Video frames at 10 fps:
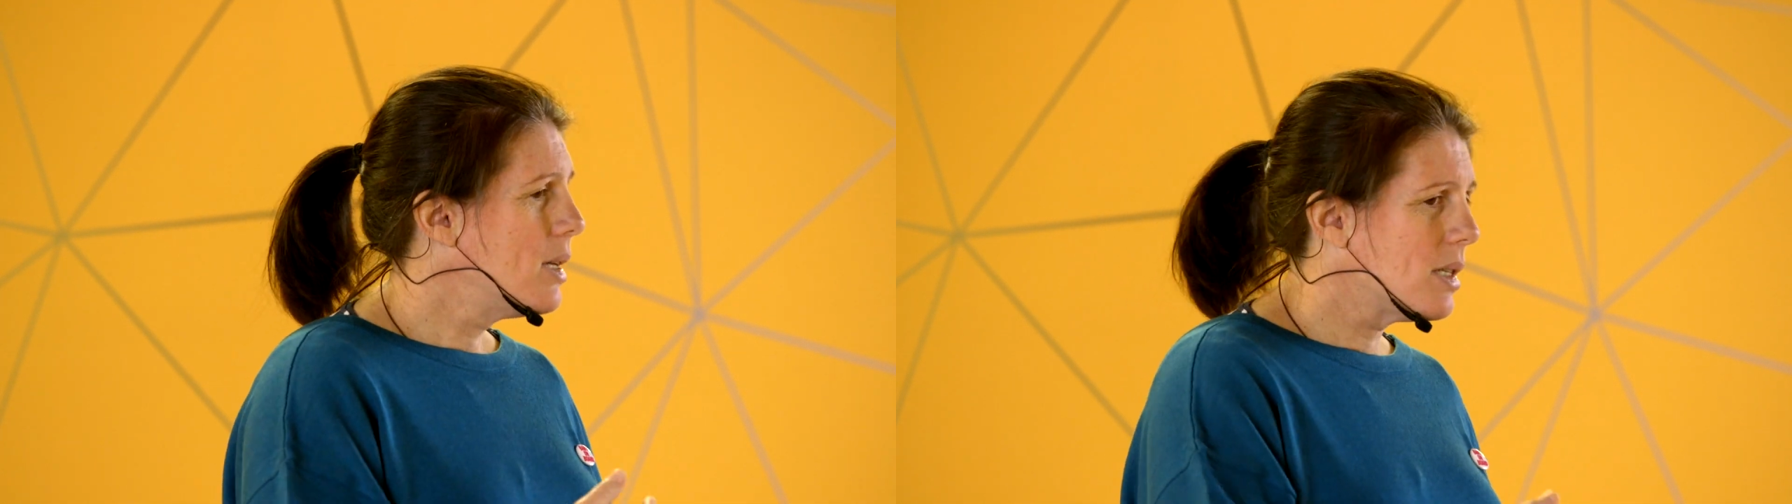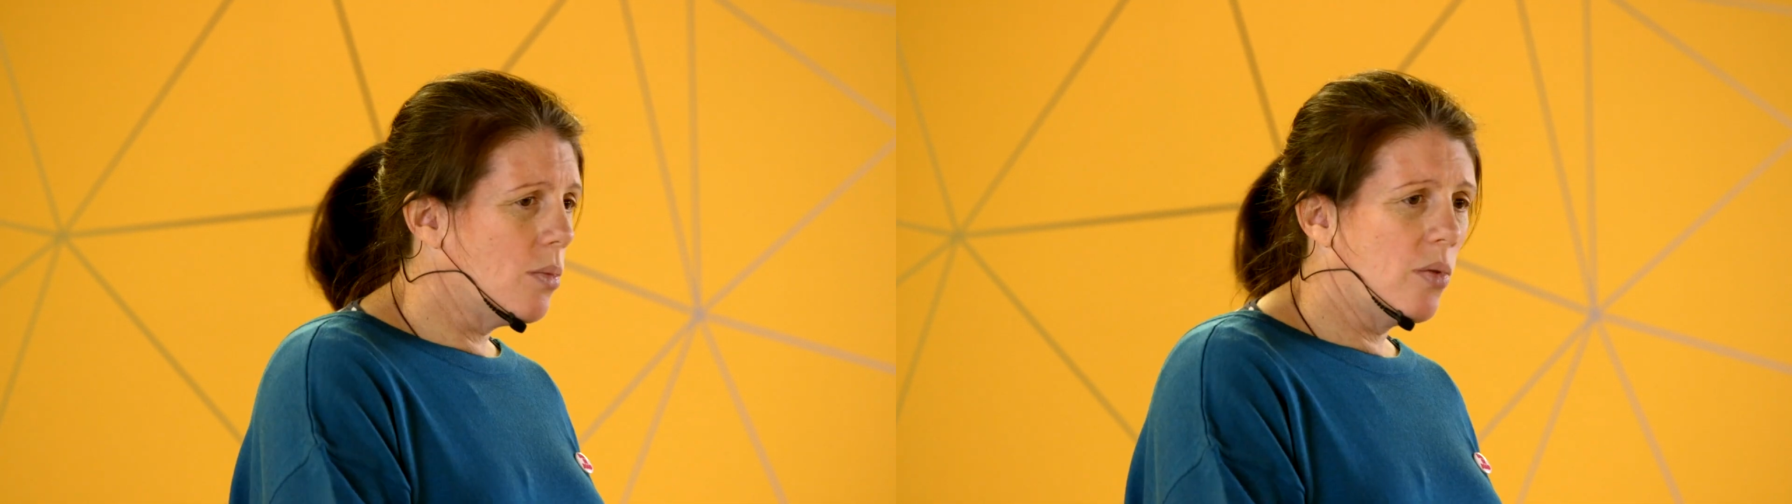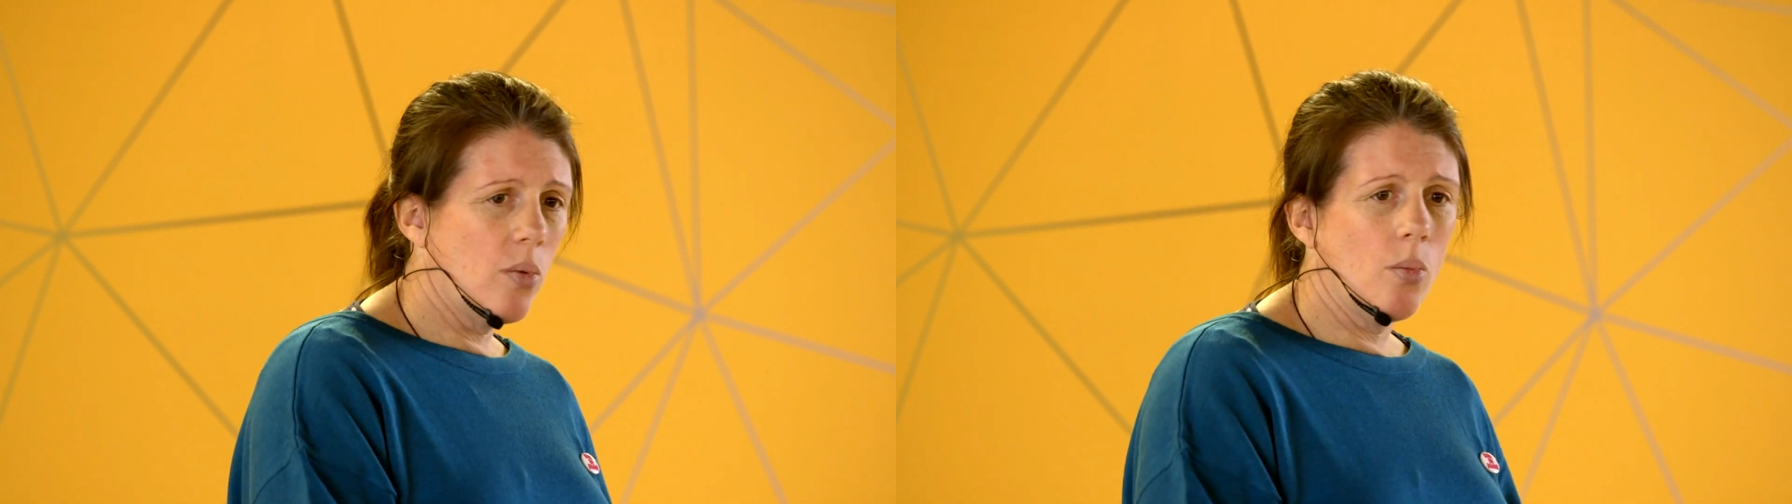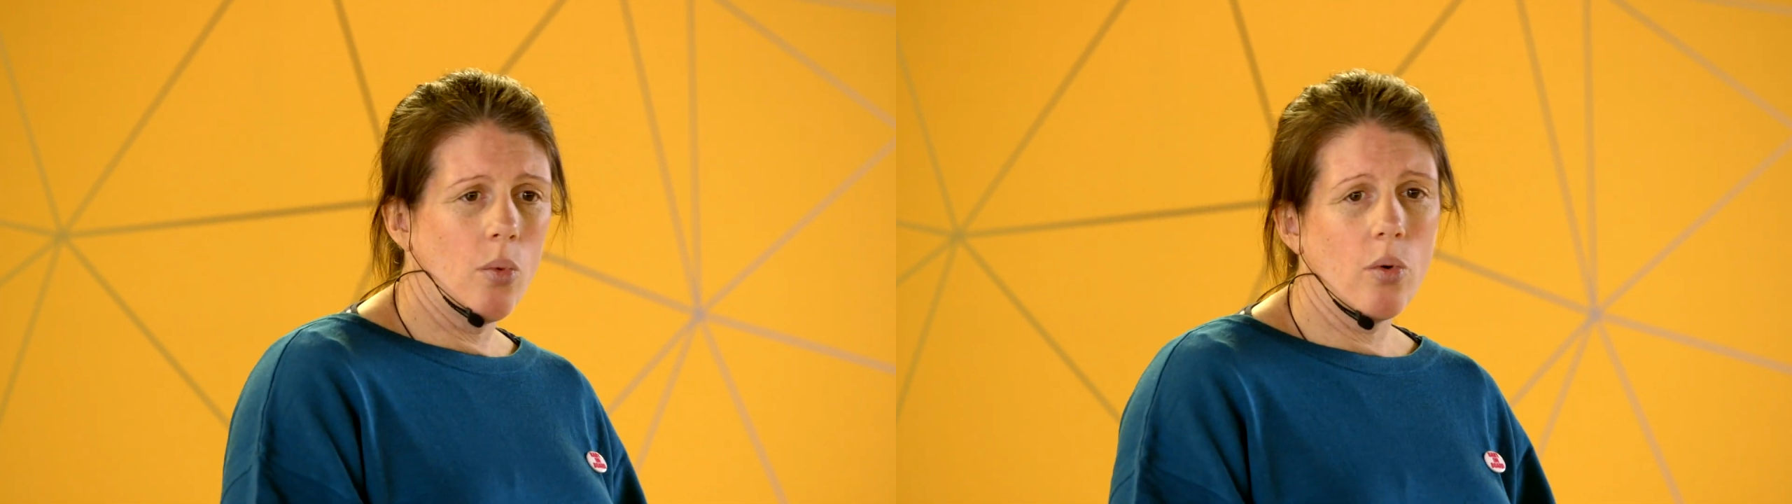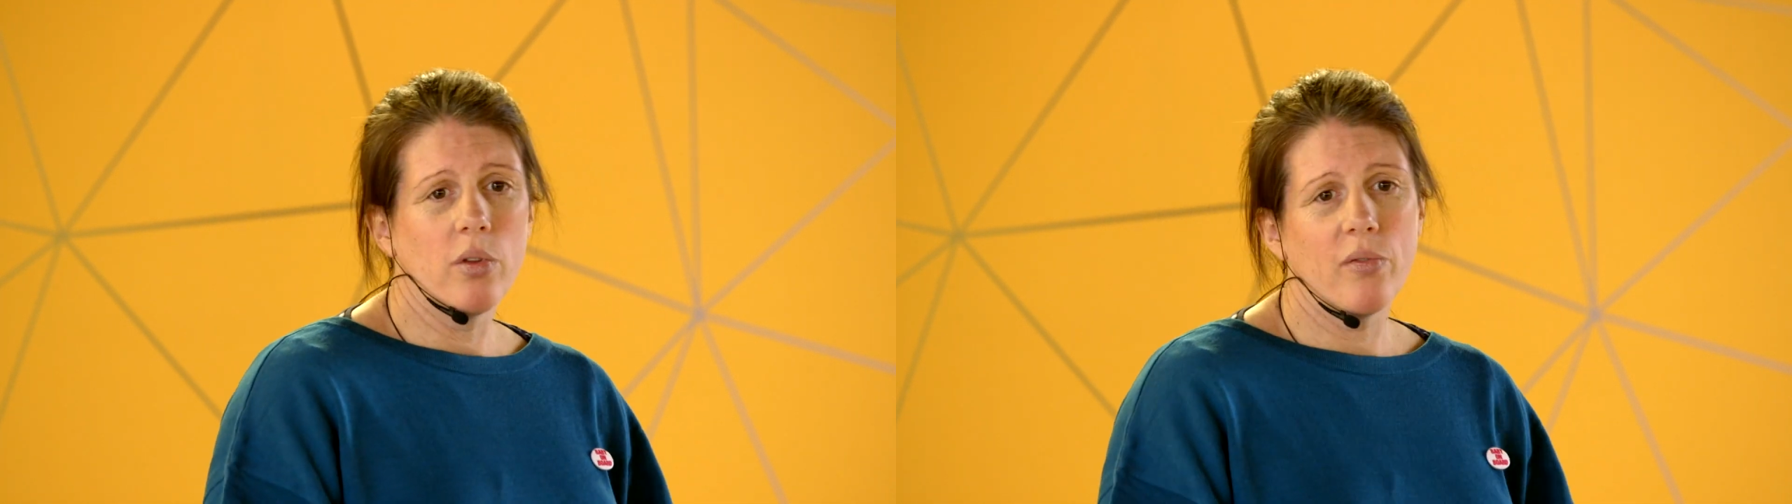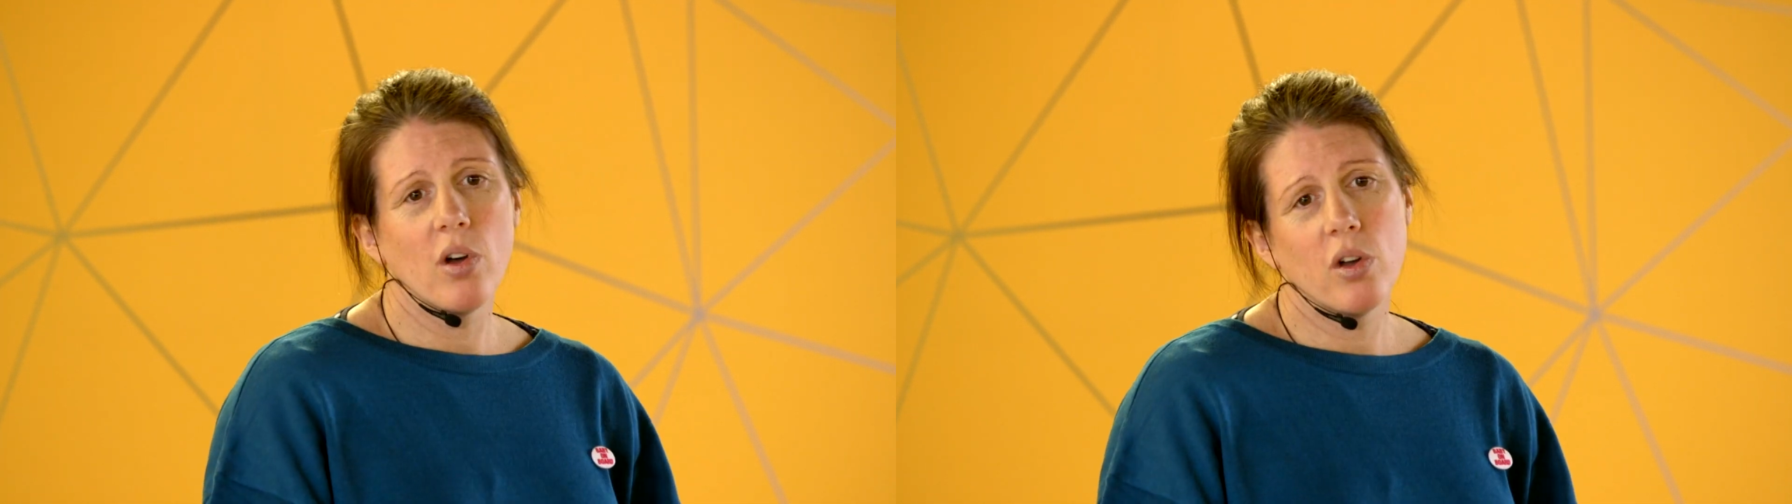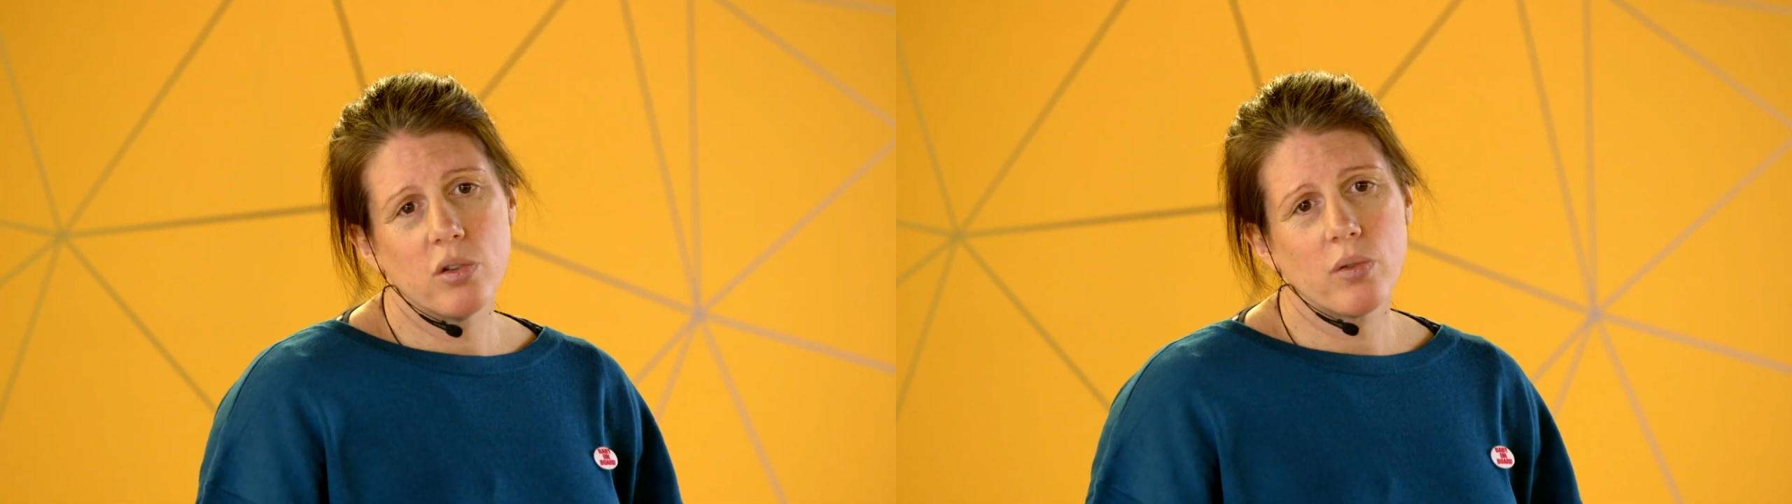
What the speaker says: Some of them were on the verge